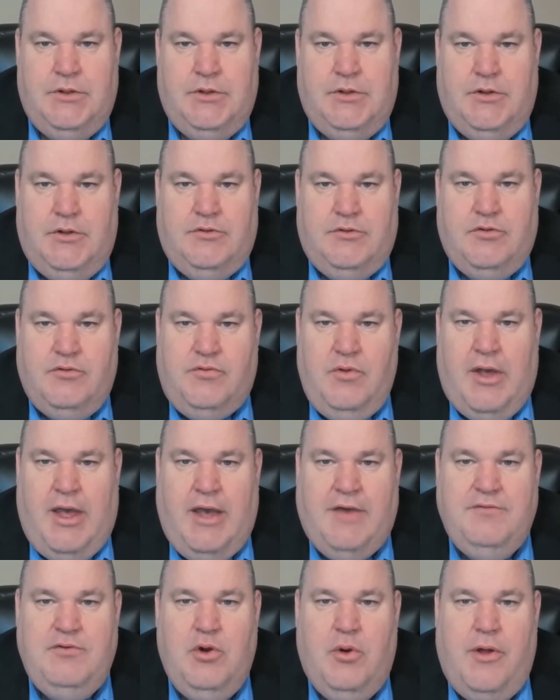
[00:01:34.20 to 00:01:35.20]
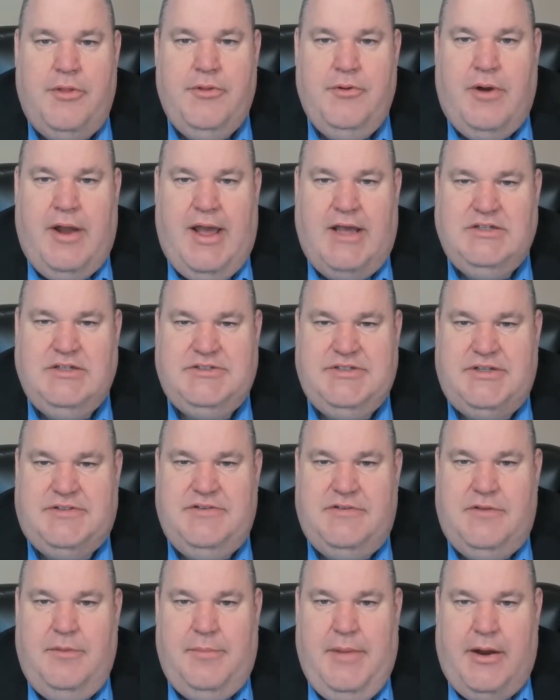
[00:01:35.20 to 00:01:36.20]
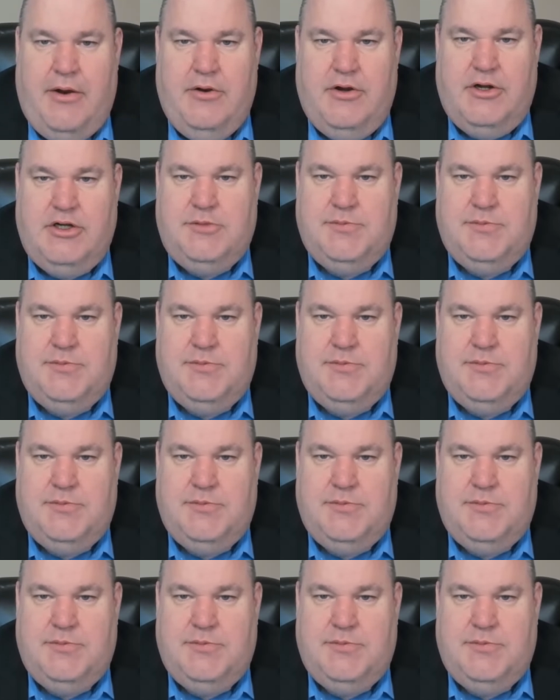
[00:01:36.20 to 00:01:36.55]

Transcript: So if you have no other assets in the marriage,